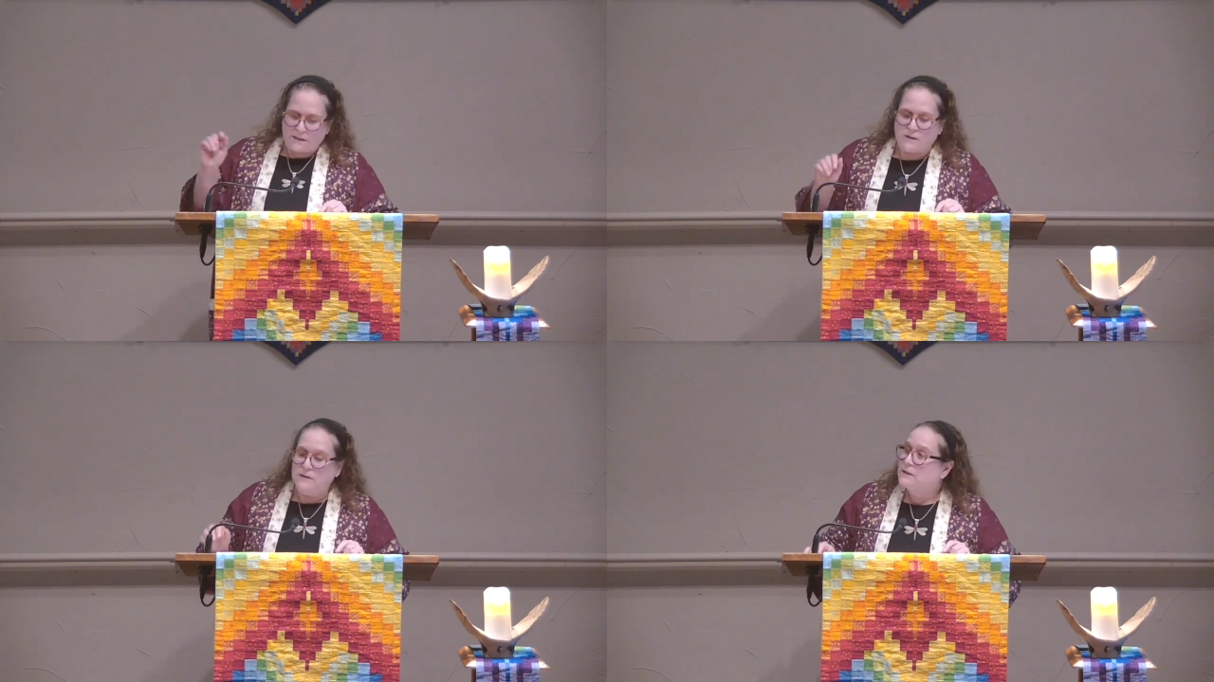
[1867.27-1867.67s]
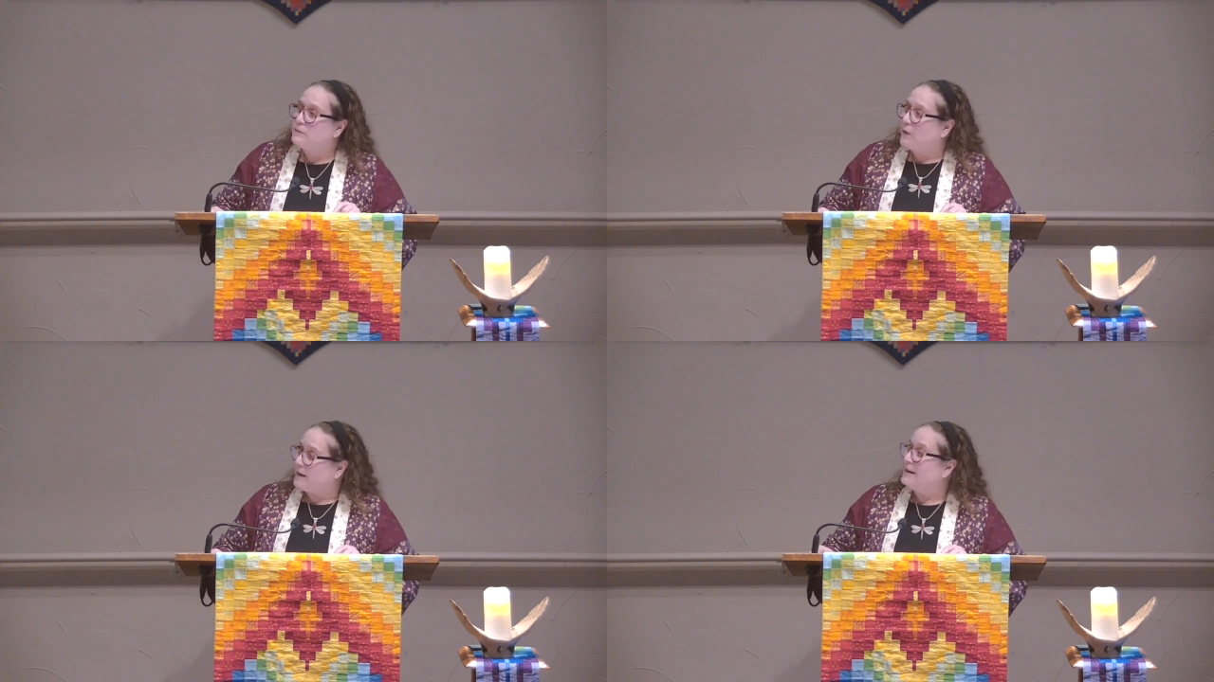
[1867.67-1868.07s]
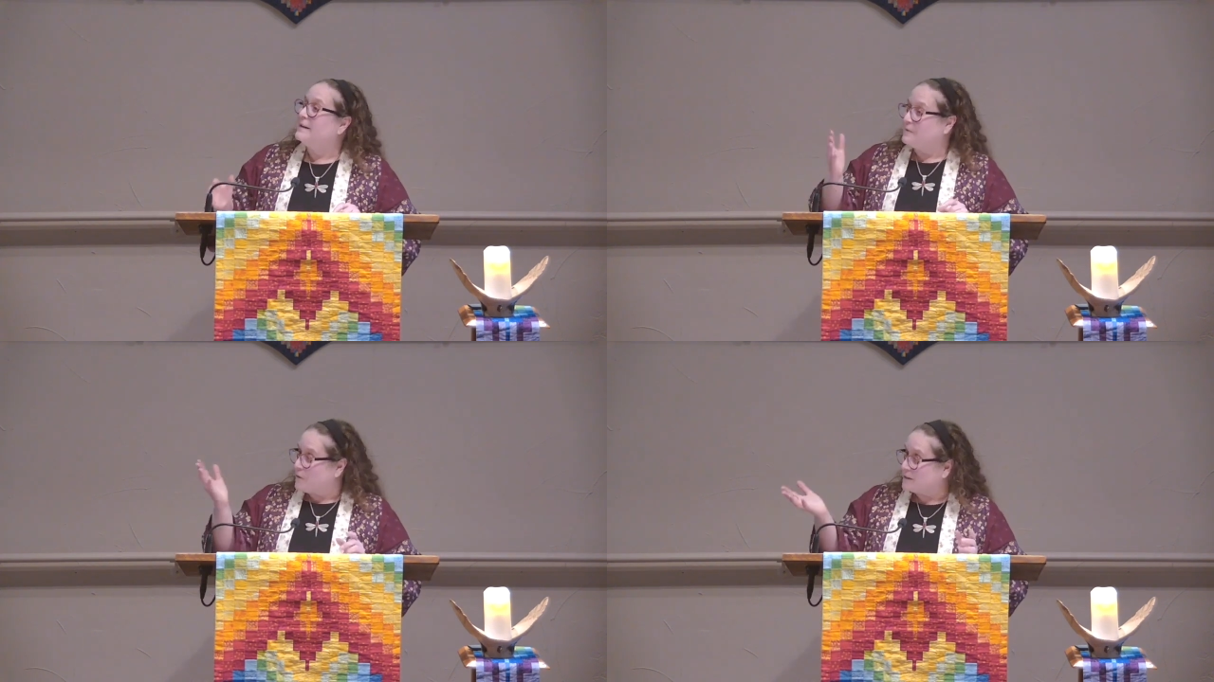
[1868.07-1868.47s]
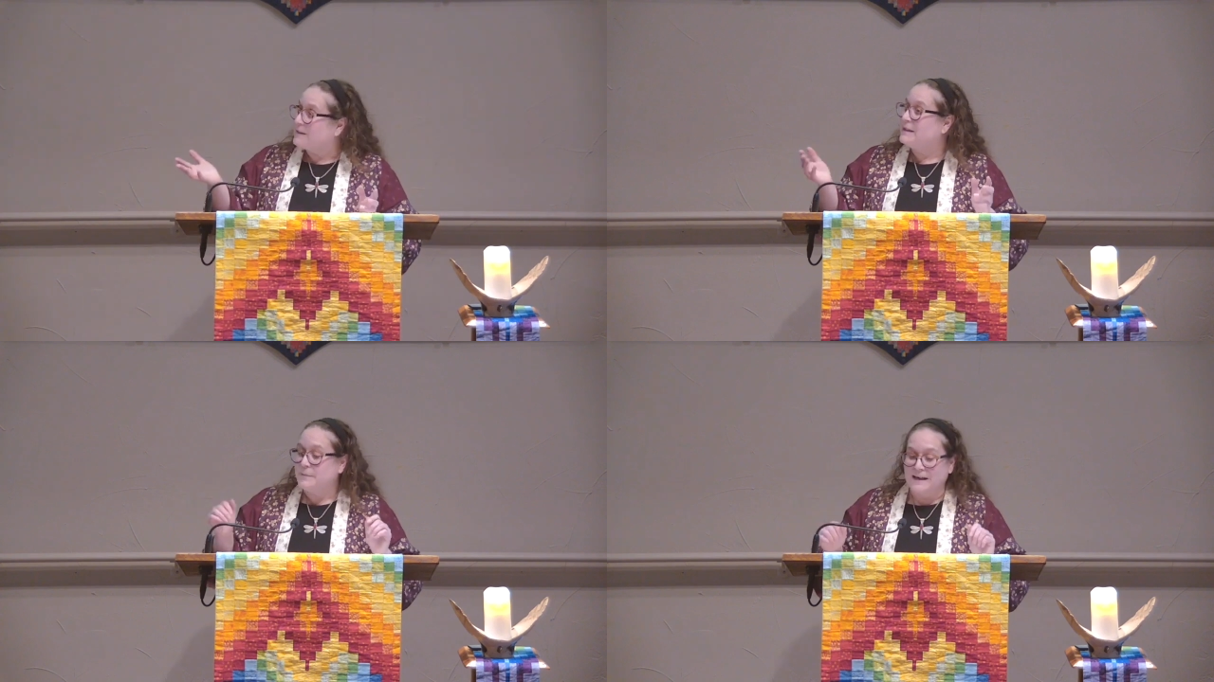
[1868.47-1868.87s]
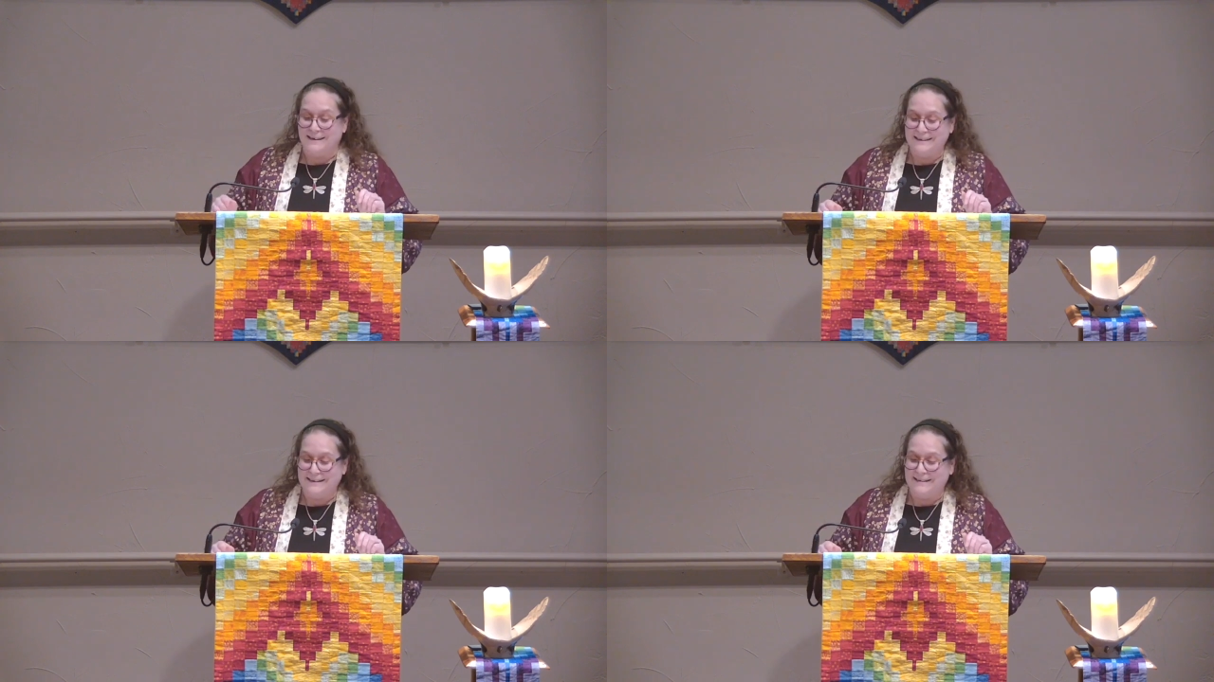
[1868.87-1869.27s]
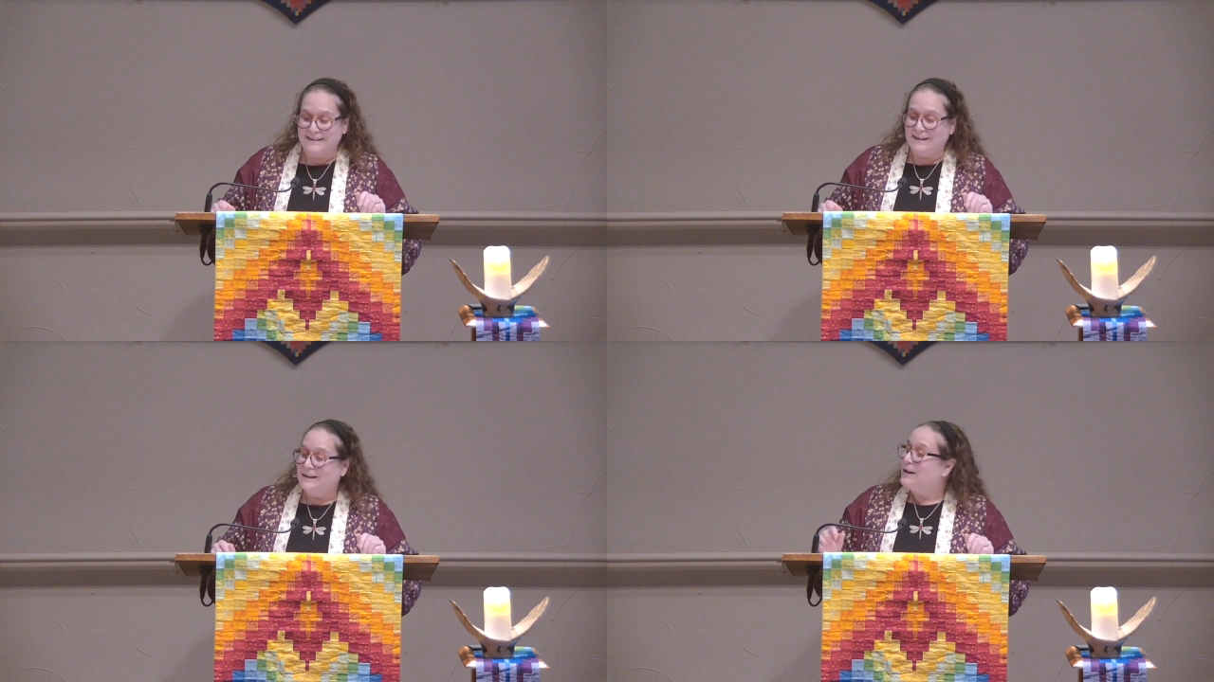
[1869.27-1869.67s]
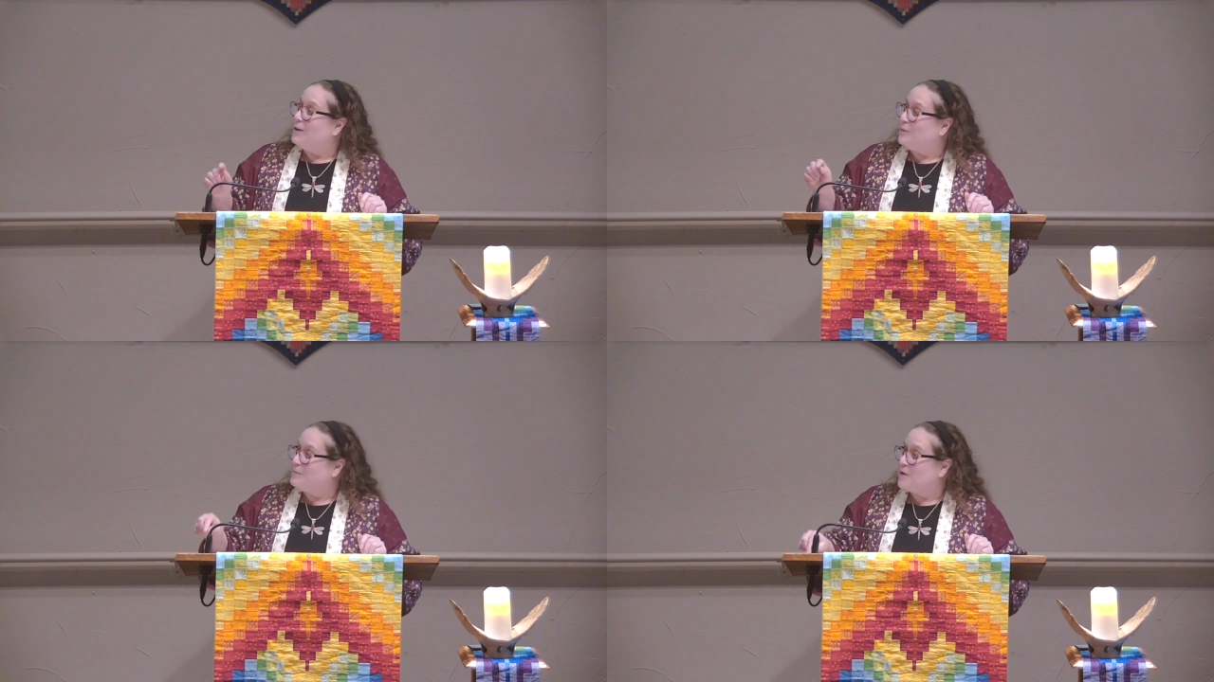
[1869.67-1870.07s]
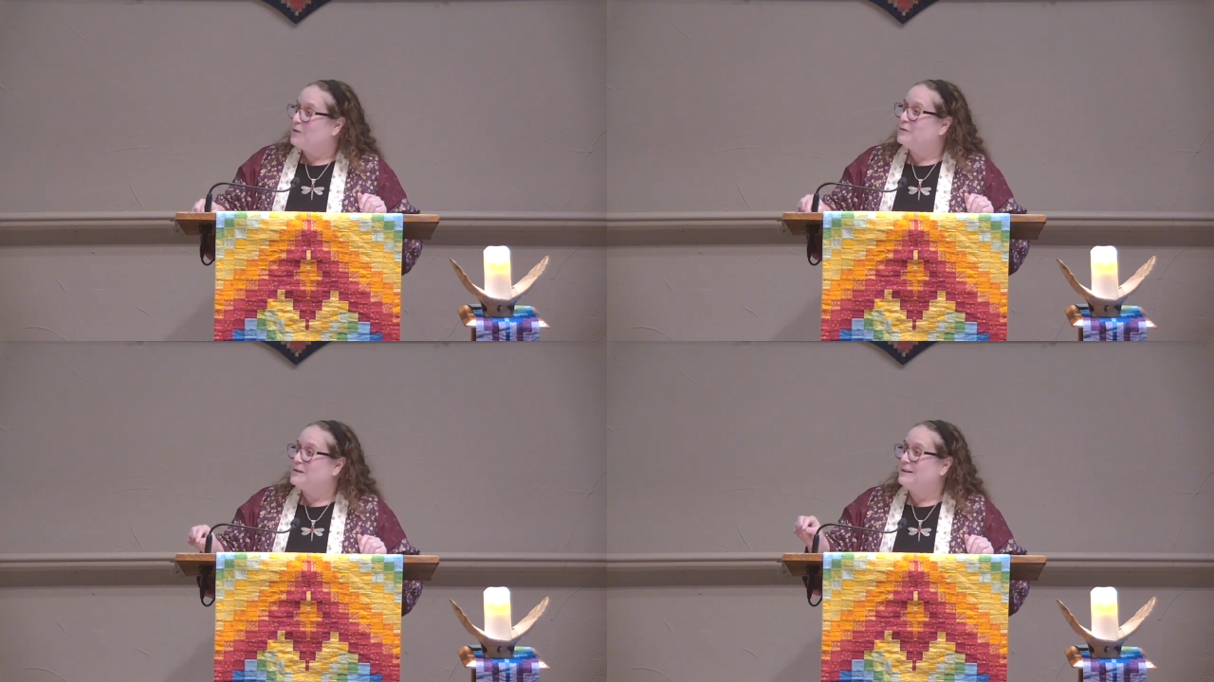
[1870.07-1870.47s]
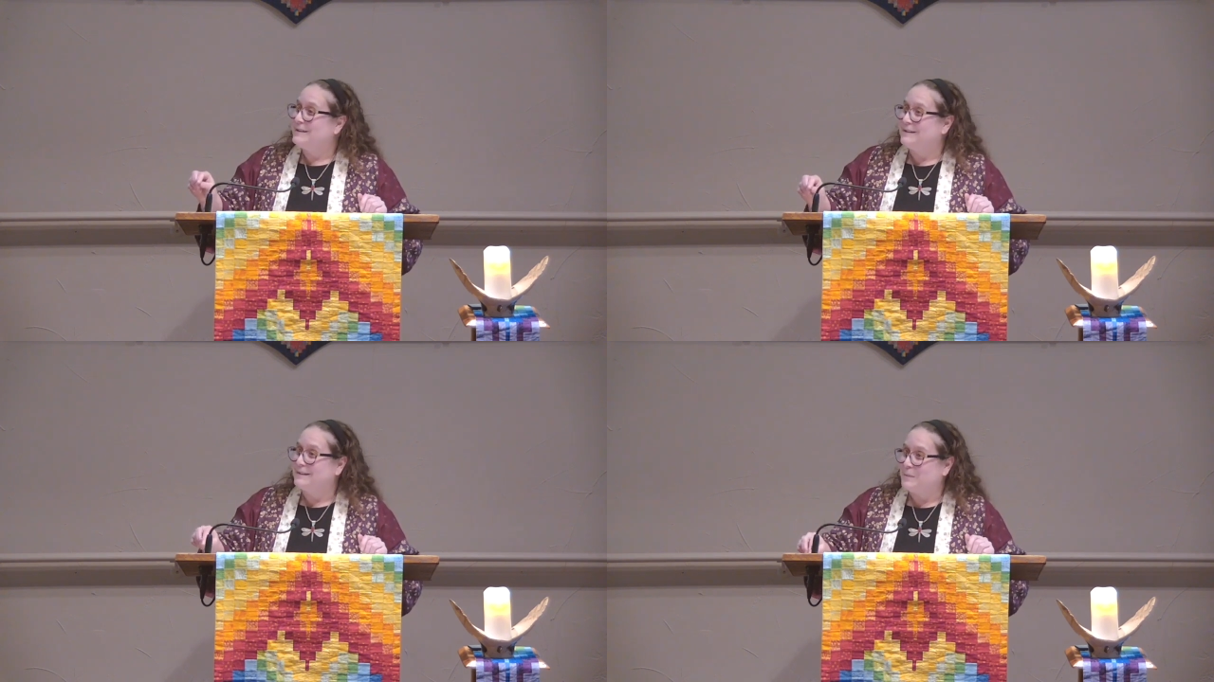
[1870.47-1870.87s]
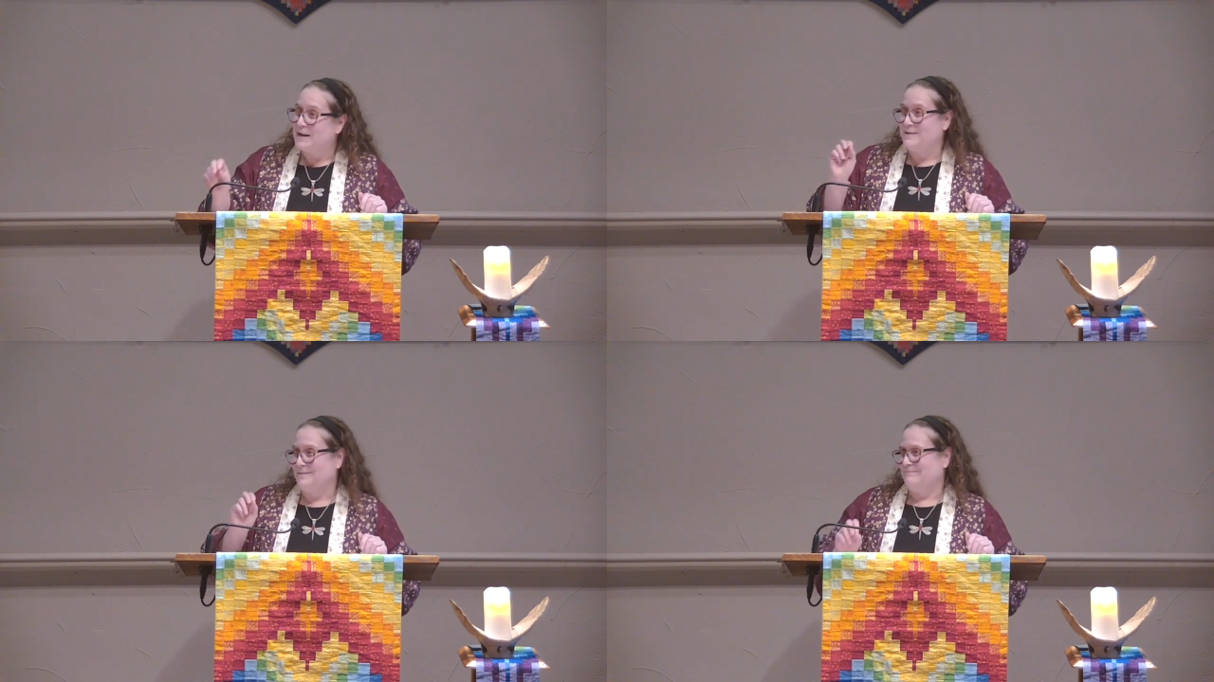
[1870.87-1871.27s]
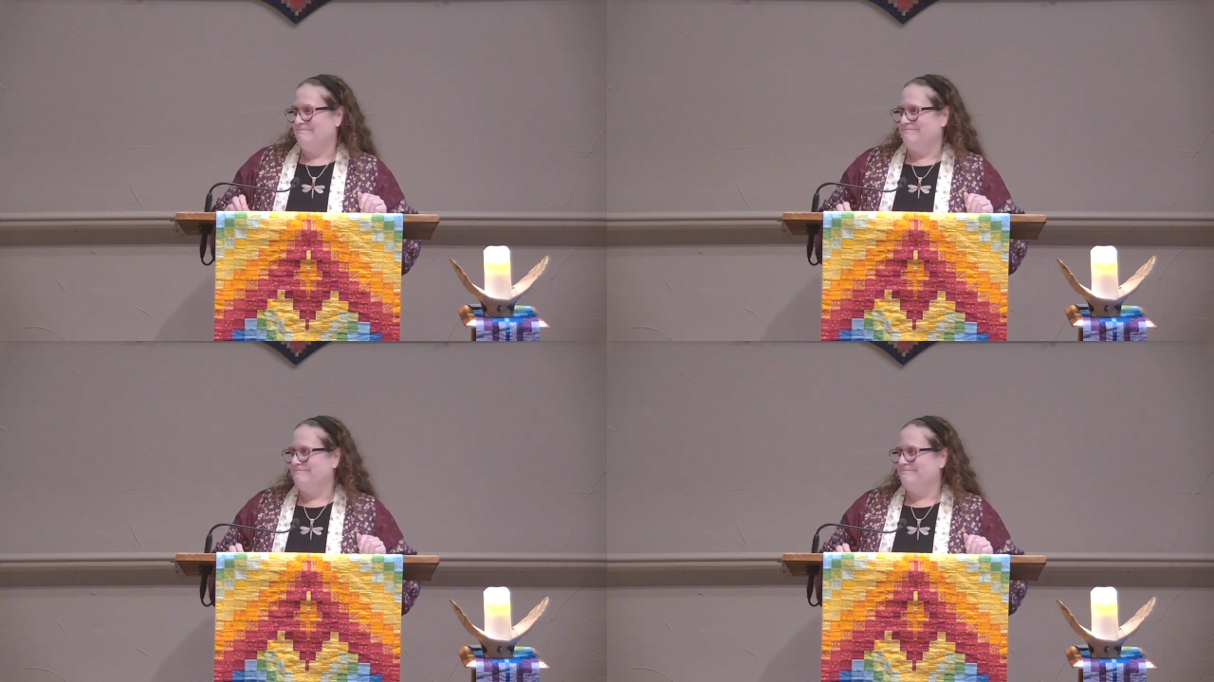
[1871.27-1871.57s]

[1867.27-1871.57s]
So, and of course, CPS removed the baby.